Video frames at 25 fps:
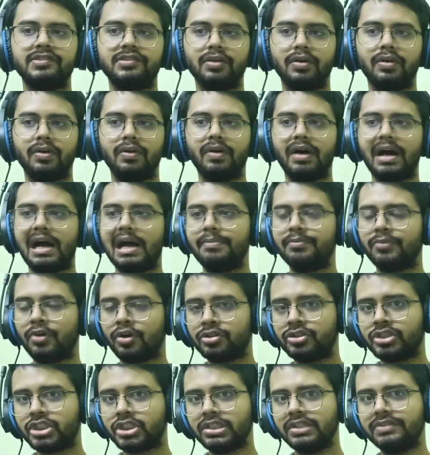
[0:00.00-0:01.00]
So I'm
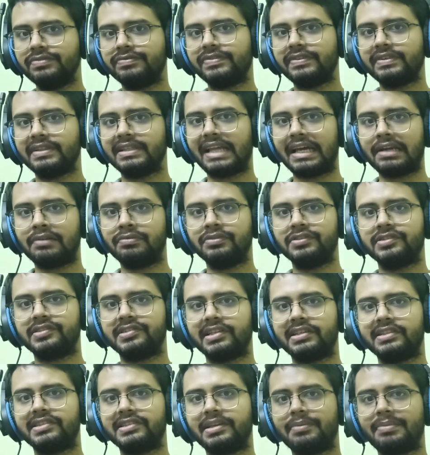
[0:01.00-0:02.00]
not sure if that
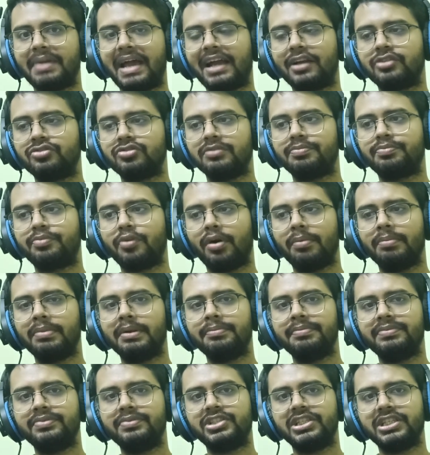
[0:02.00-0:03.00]
was some actual
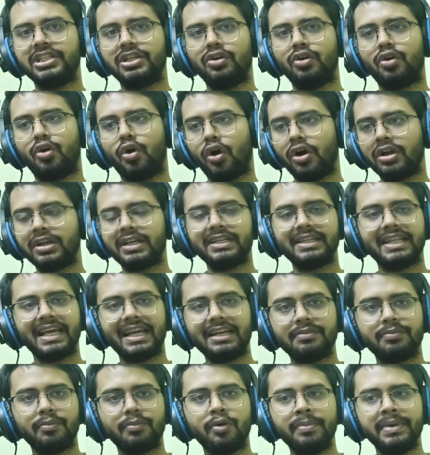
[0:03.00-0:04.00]
problem she got at
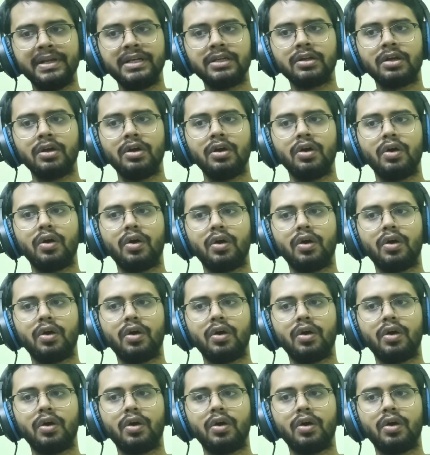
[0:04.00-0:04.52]
that moment,